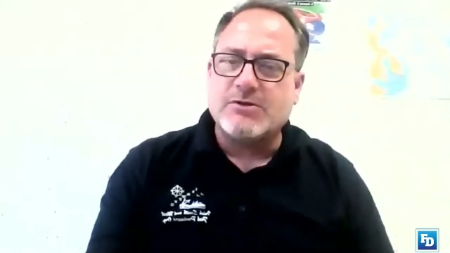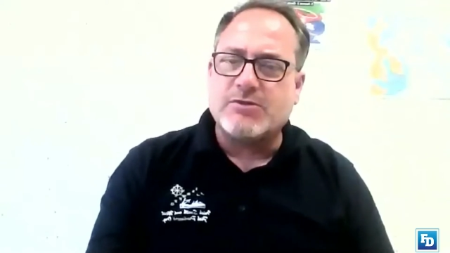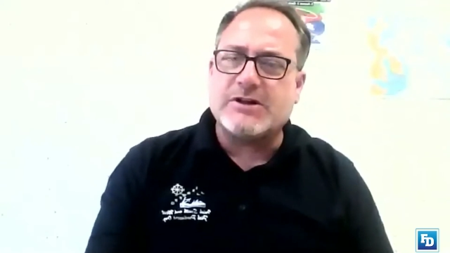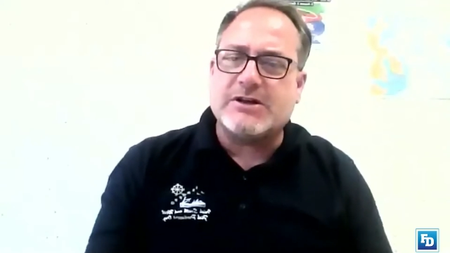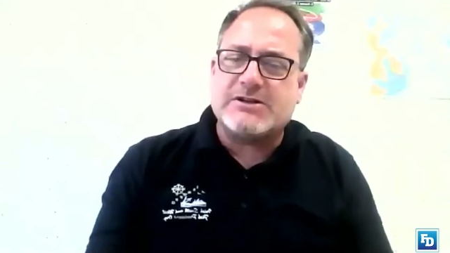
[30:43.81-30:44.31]

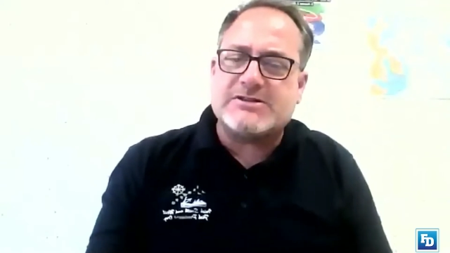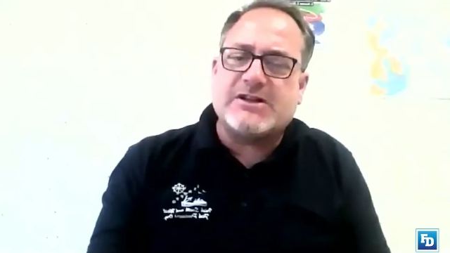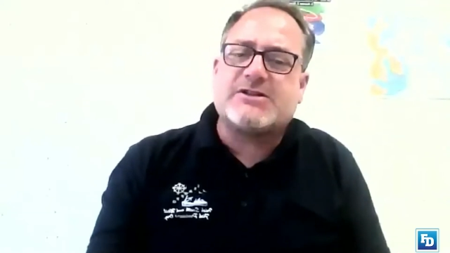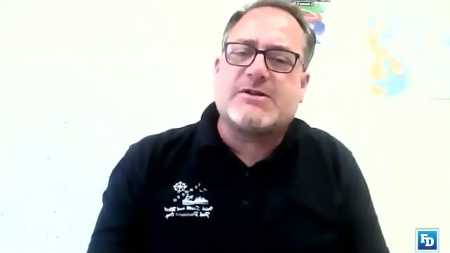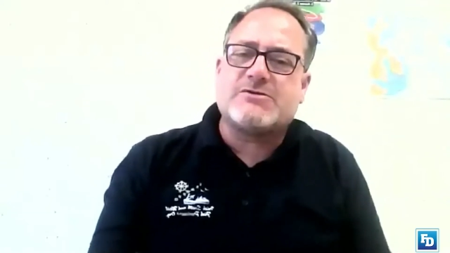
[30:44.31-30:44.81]
But it's
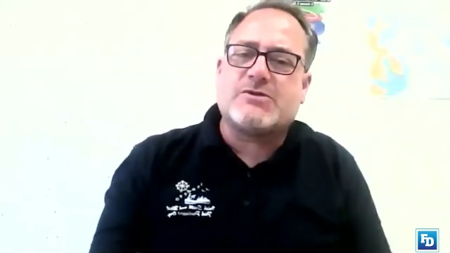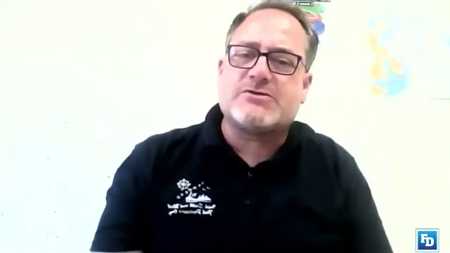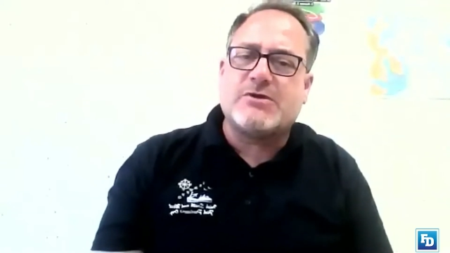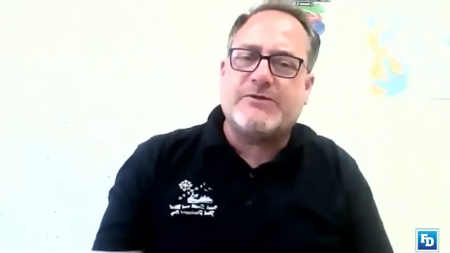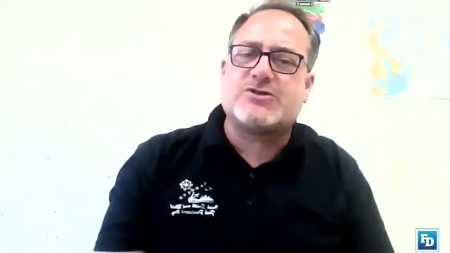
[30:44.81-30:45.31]
10 times worse
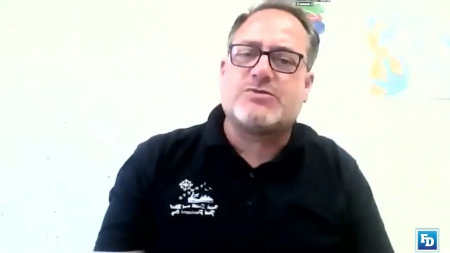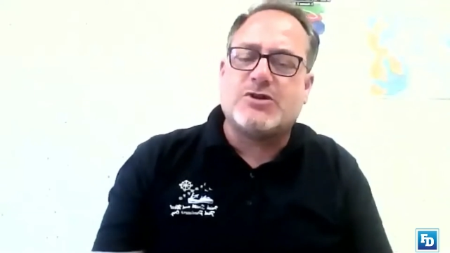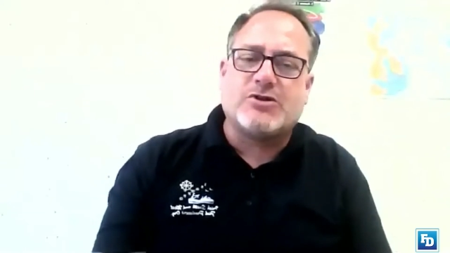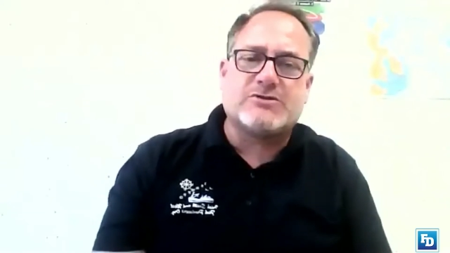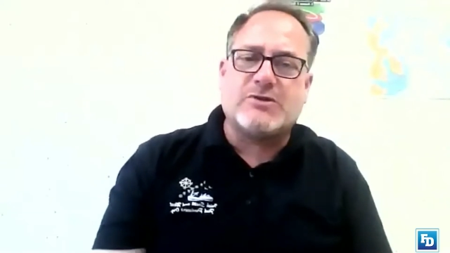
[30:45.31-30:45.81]
when a fisherman
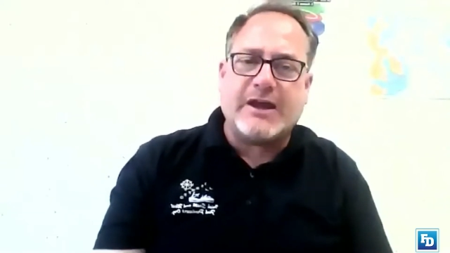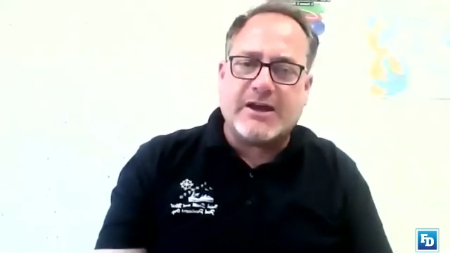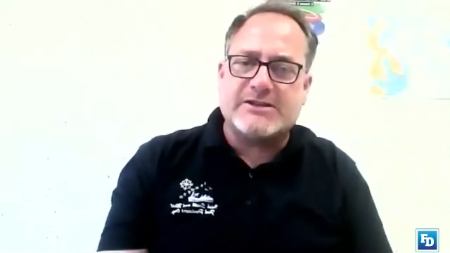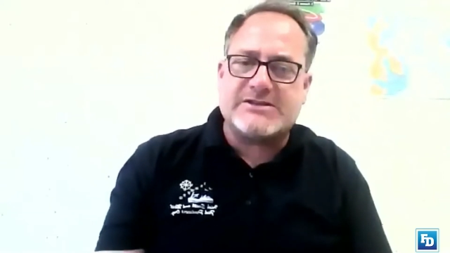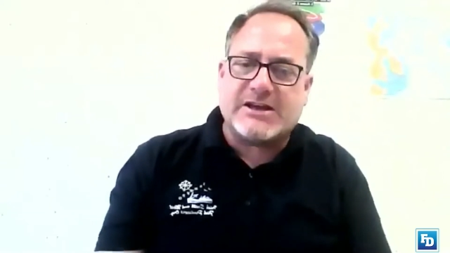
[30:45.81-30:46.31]
knows, well, hang
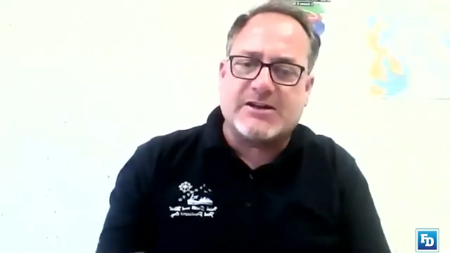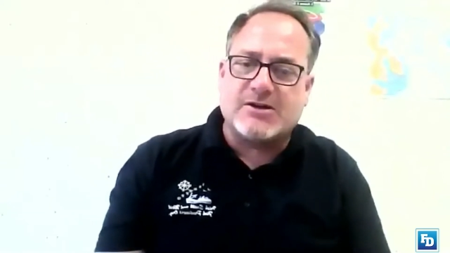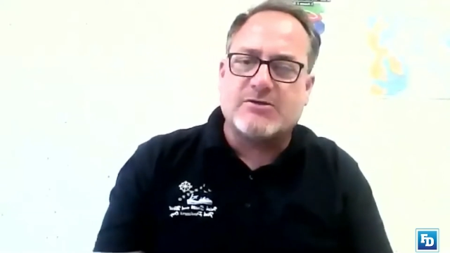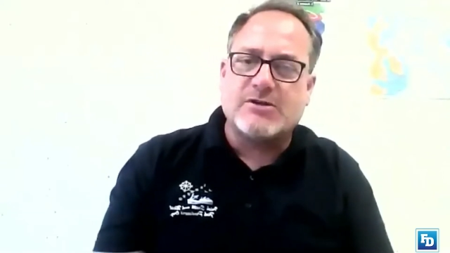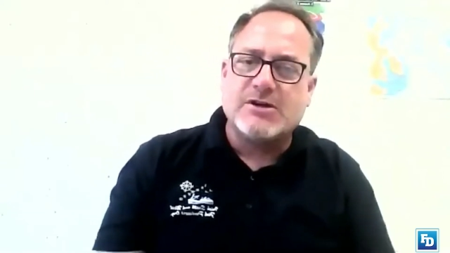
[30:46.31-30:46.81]
on a second
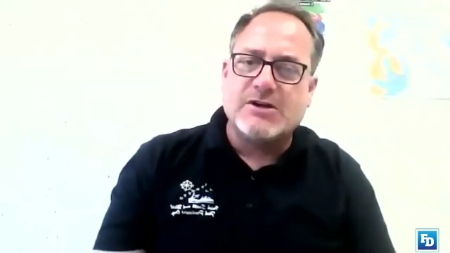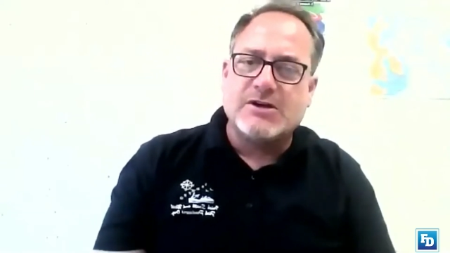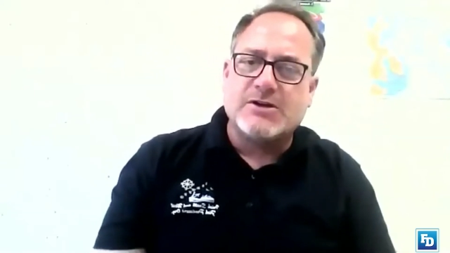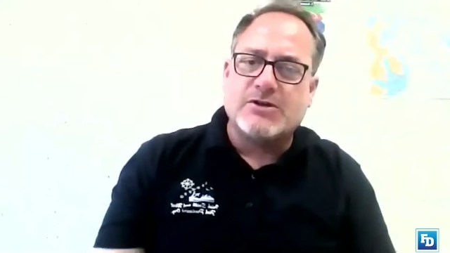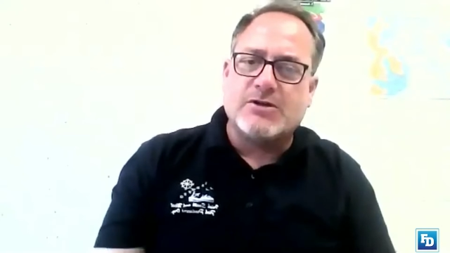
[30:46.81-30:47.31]
now,
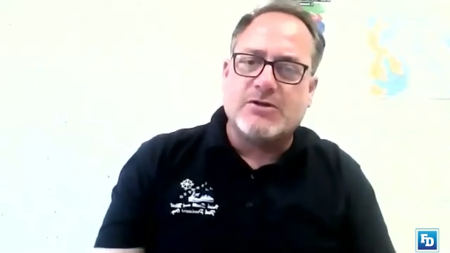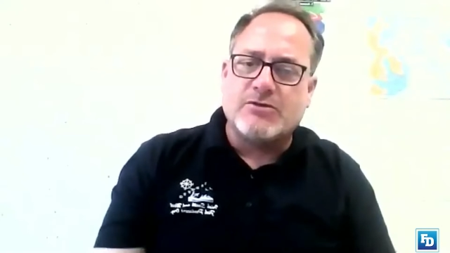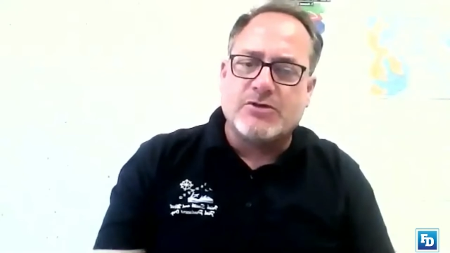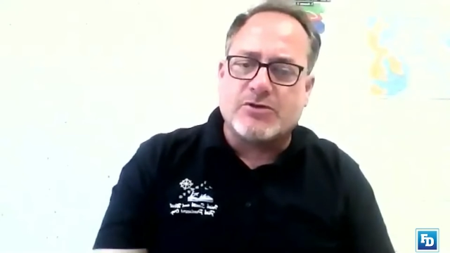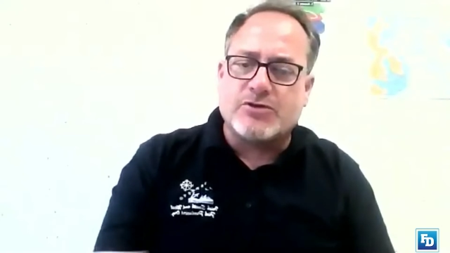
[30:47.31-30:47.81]

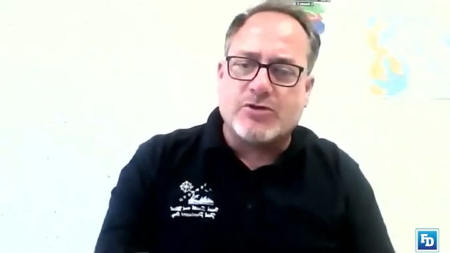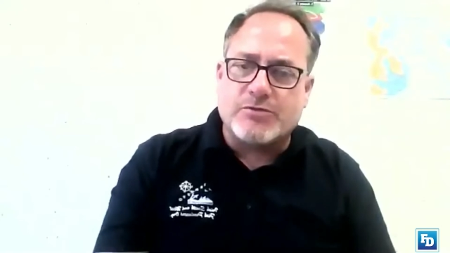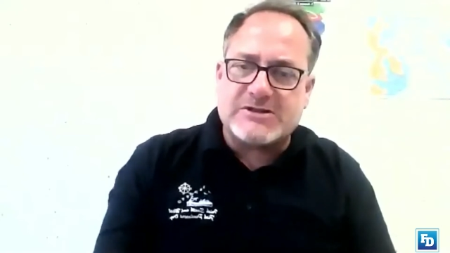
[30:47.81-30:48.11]
you're